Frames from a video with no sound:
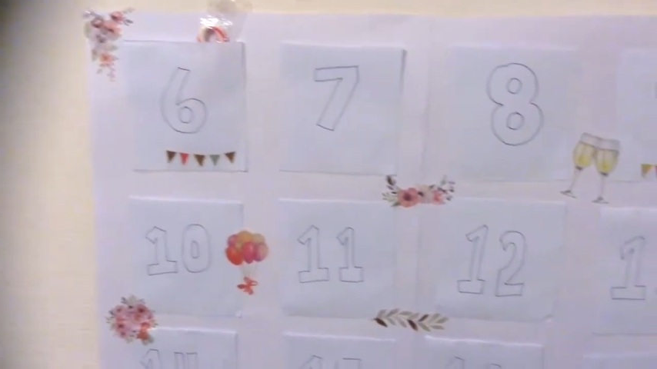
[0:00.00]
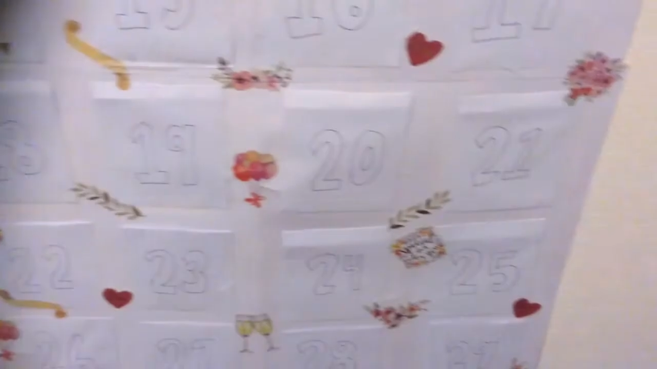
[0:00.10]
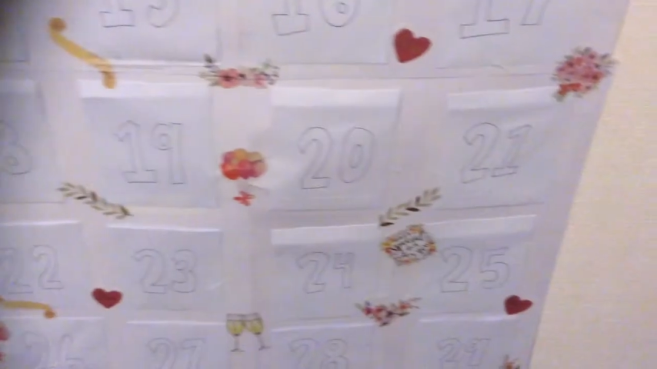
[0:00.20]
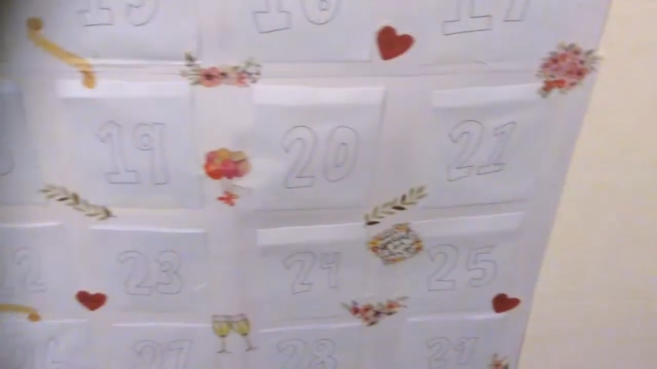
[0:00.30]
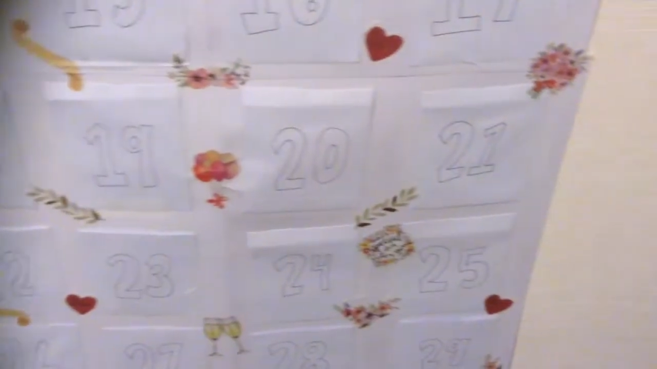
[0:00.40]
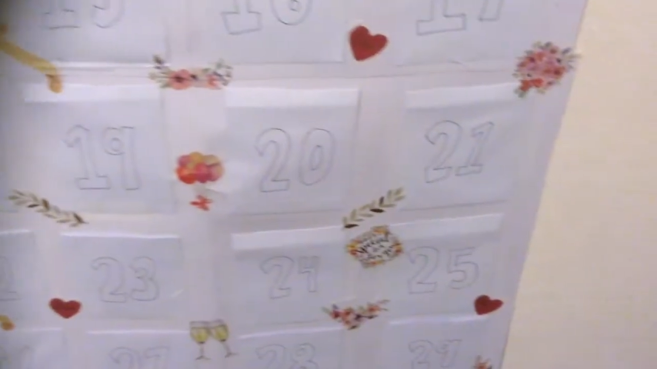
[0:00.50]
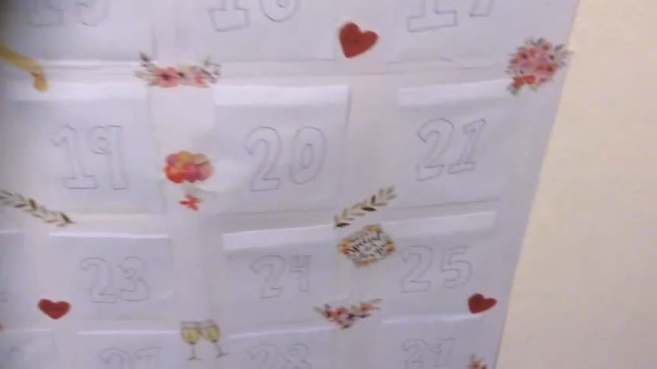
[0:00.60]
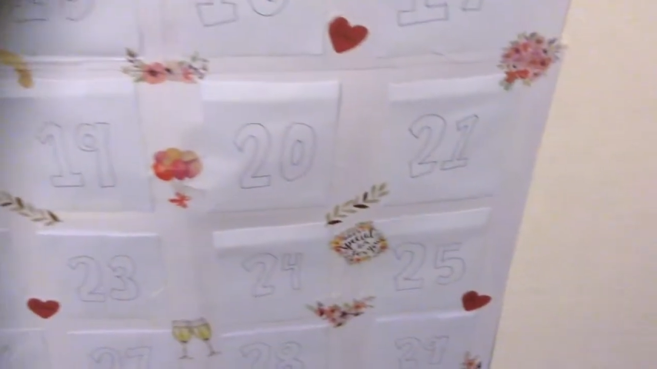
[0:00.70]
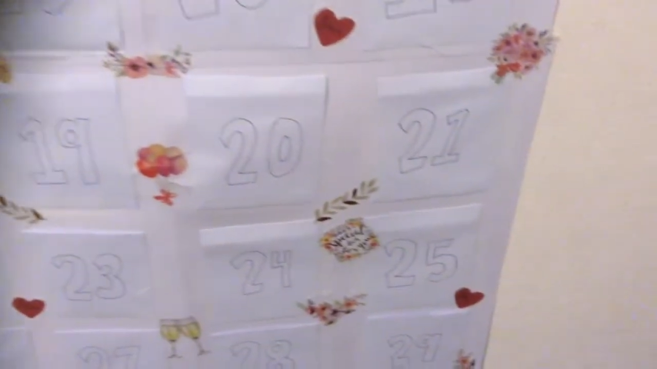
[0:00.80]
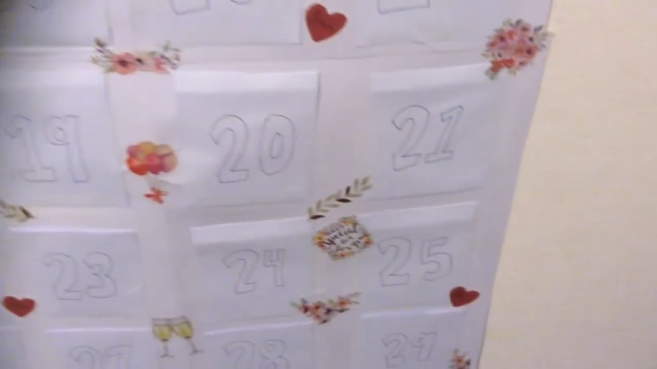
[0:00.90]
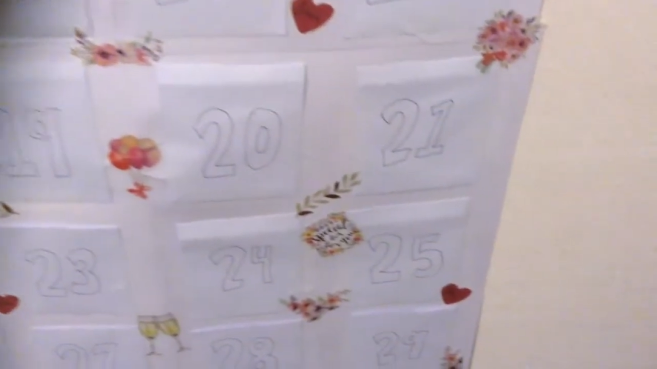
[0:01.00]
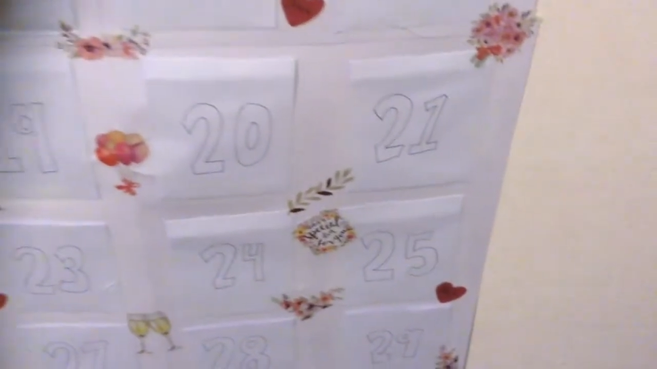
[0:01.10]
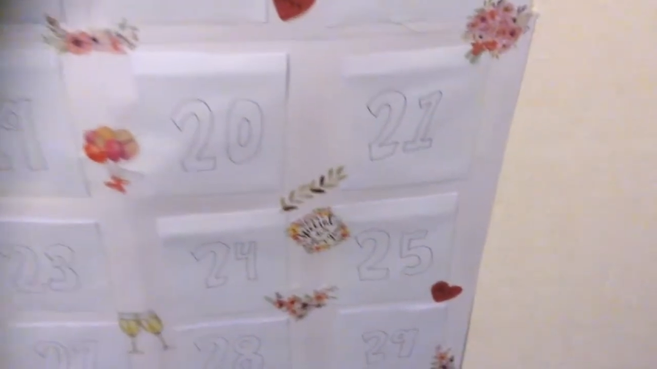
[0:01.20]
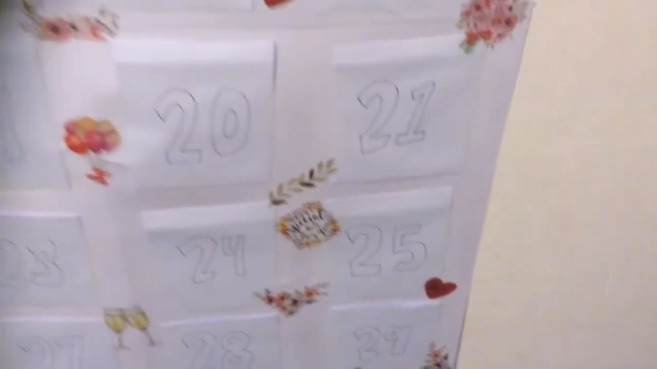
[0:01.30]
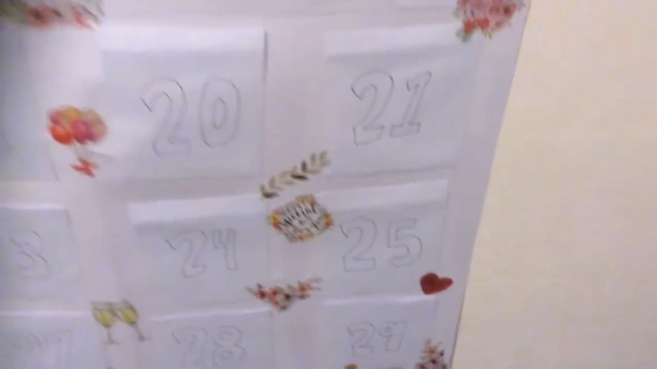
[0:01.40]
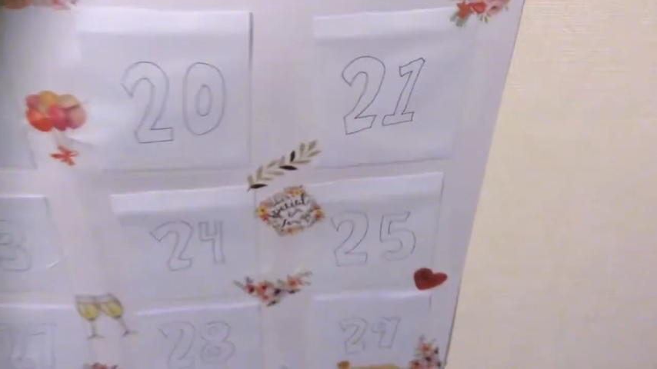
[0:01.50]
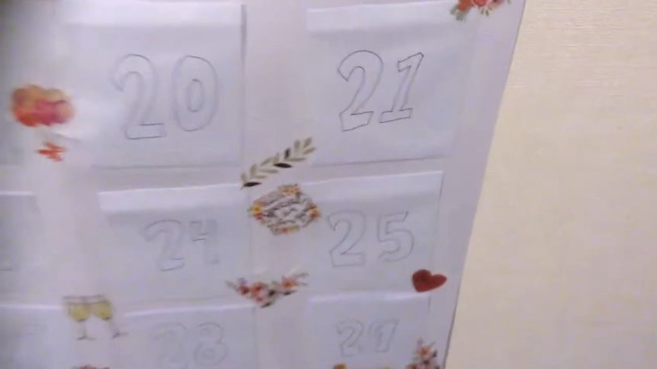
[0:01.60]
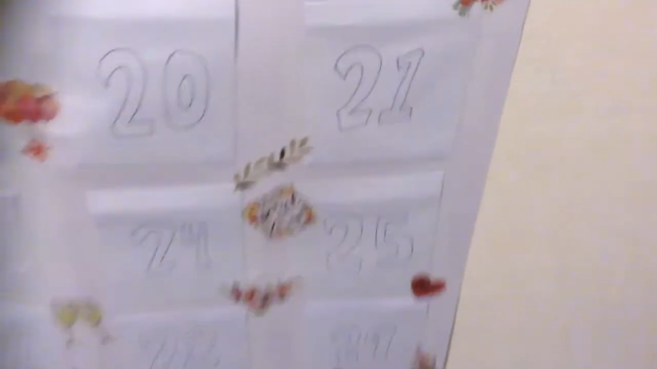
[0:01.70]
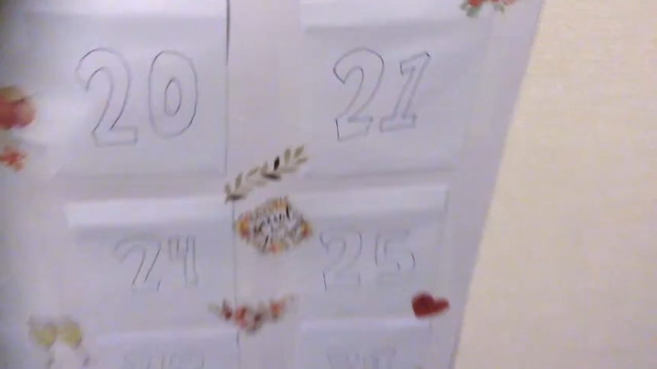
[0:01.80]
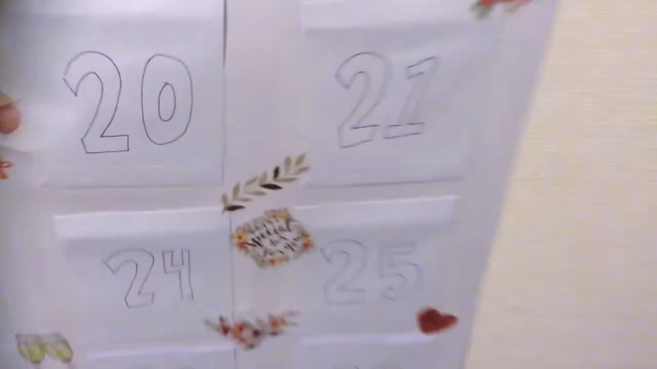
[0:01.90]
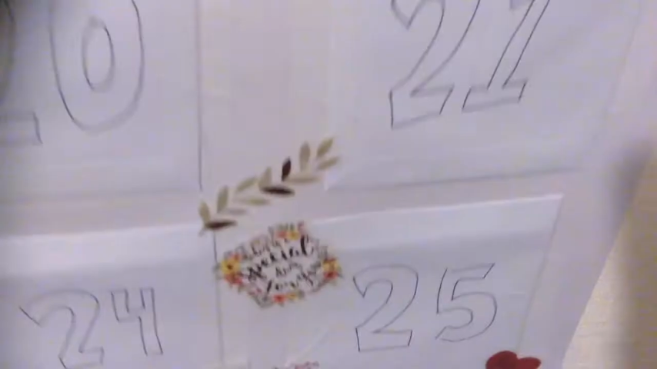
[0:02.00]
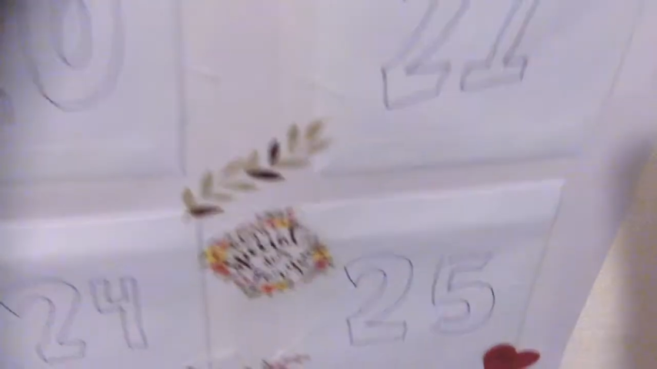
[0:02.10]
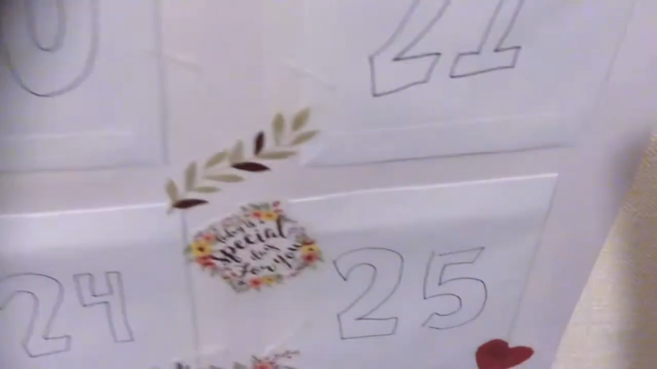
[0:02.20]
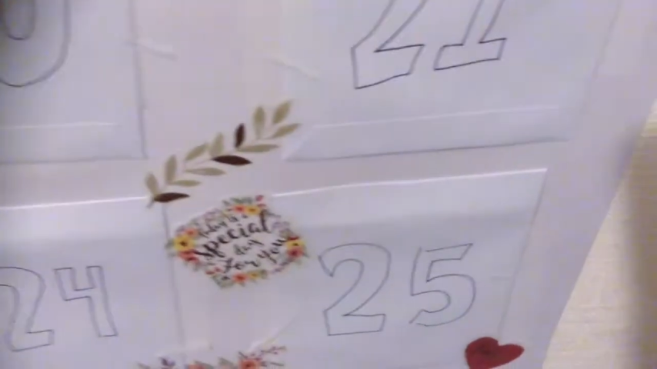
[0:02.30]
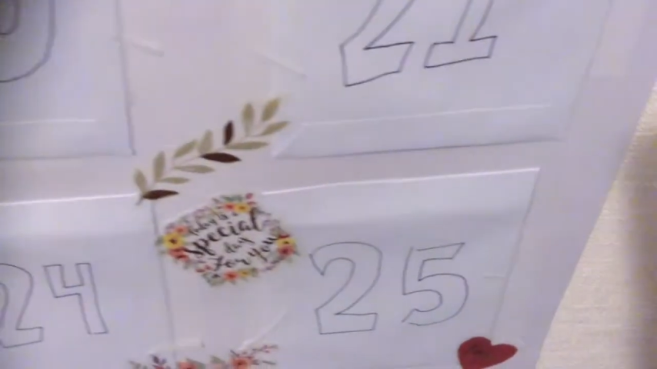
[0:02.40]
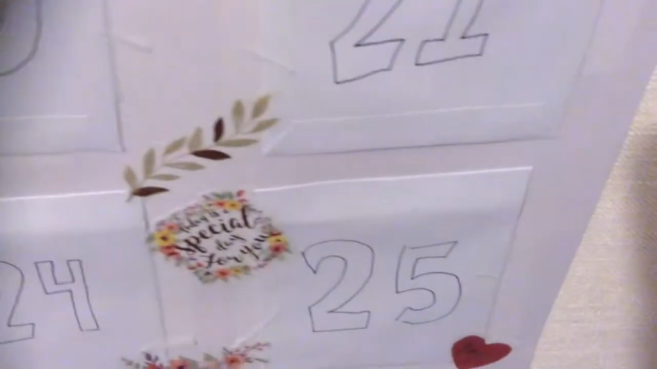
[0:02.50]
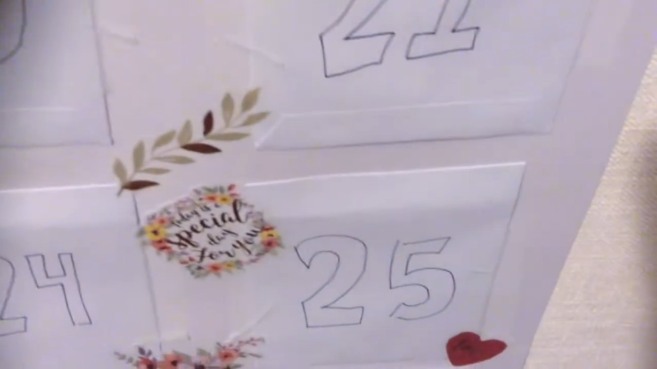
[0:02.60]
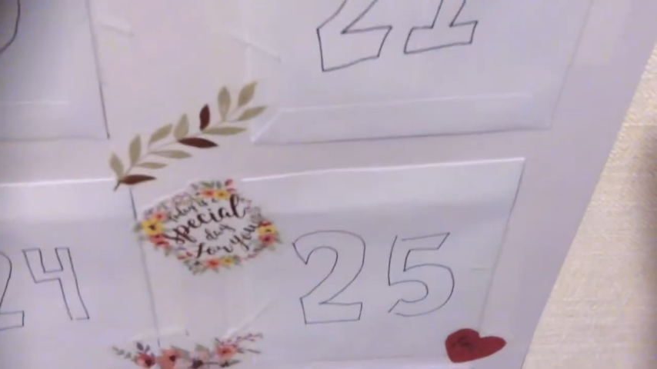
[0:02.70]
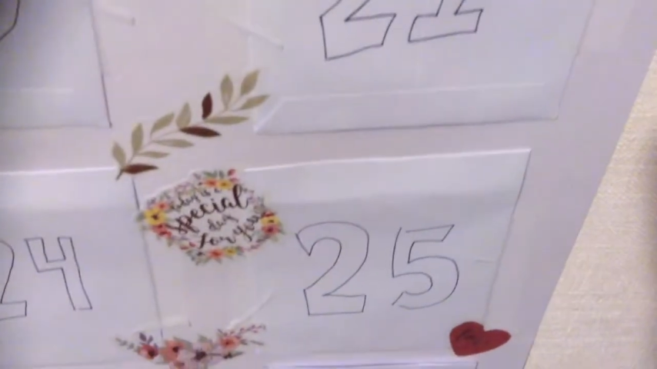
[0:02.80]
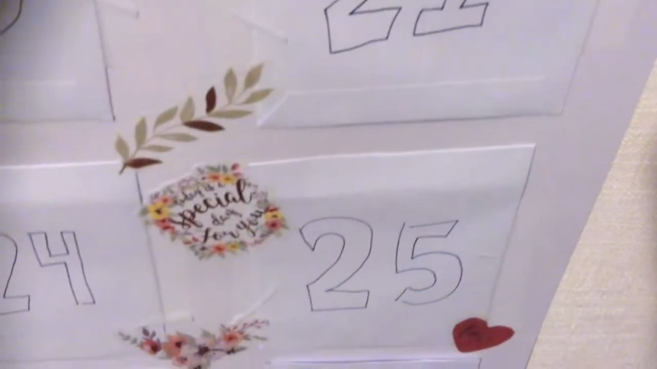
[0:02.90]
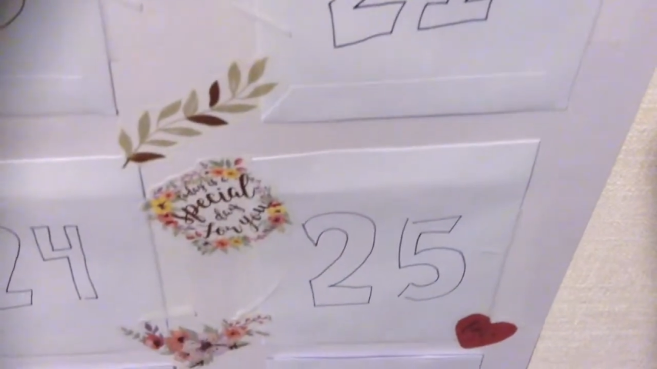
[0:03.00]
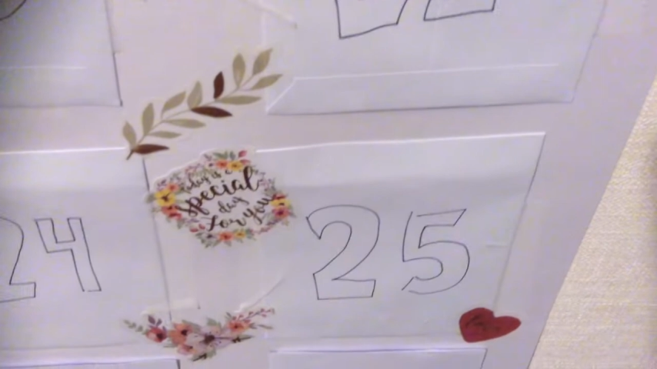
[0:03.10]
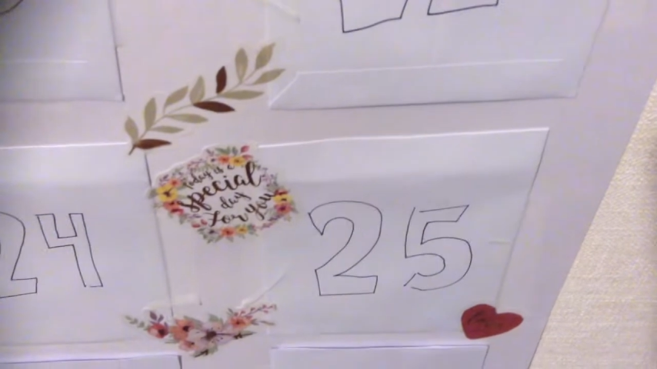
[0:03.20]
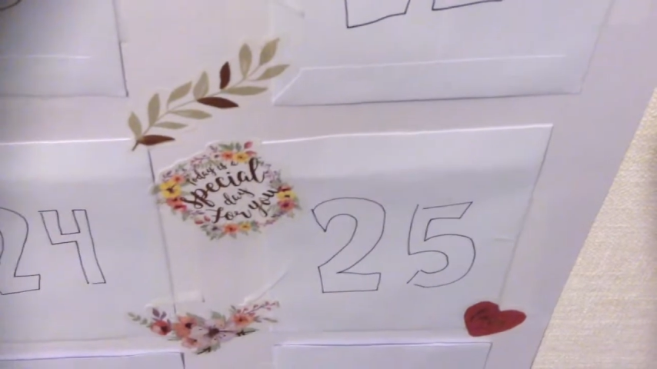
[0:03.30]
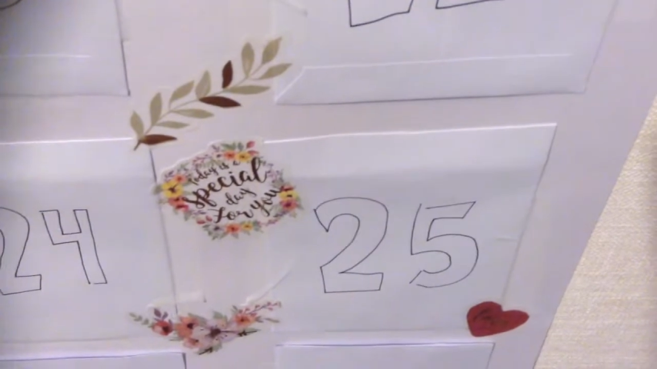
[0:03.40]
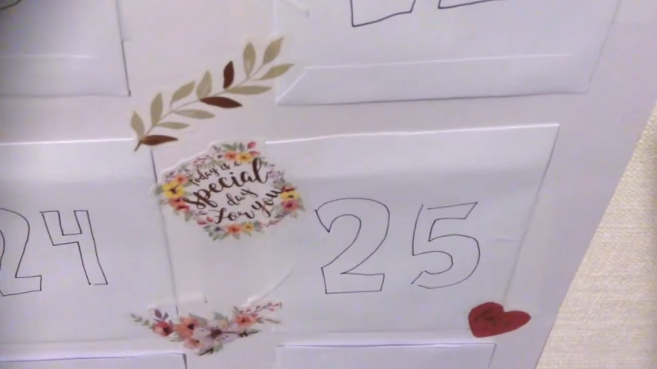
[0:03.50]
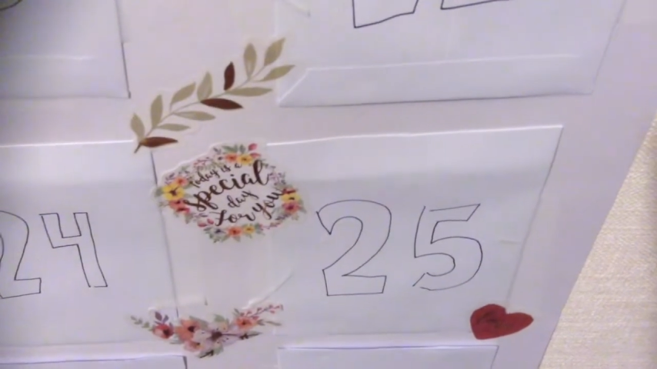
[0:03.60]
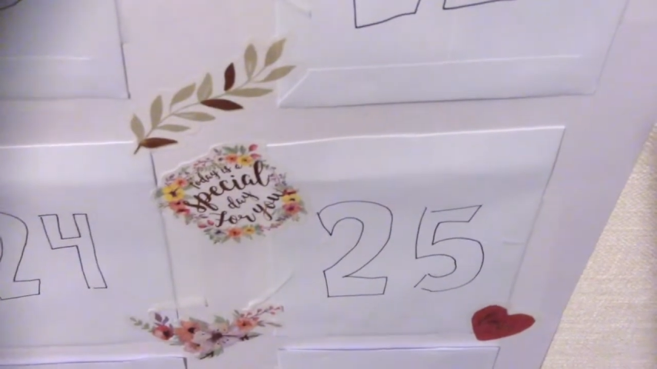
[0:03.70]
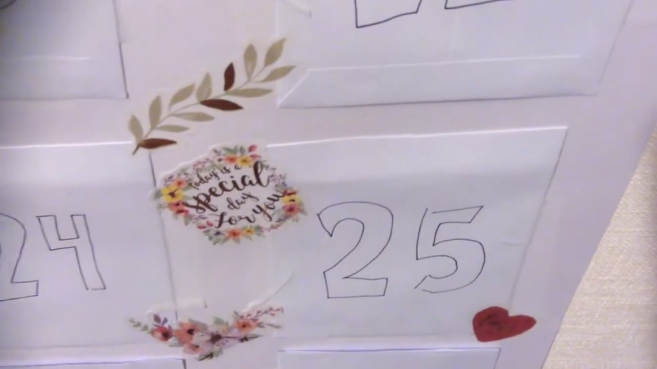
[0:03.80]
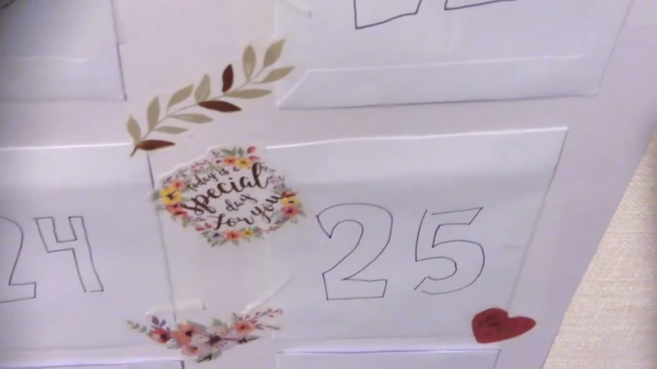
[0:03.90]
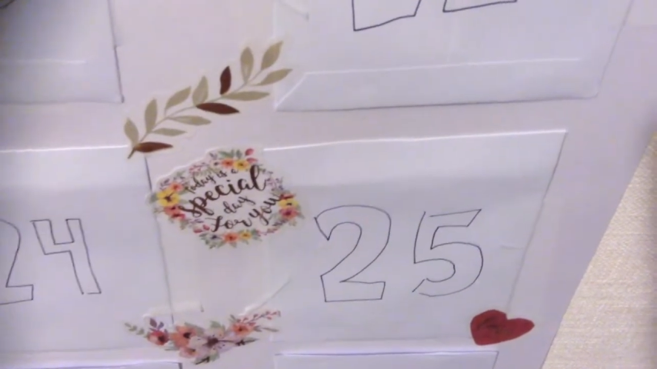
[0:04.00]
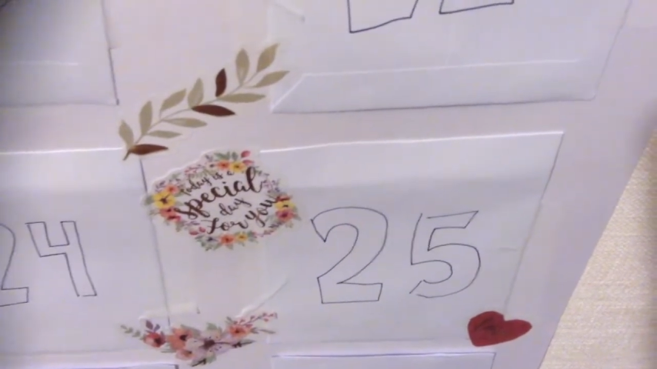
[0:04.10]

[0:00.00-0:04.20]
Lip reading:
[unreadable: no face in view]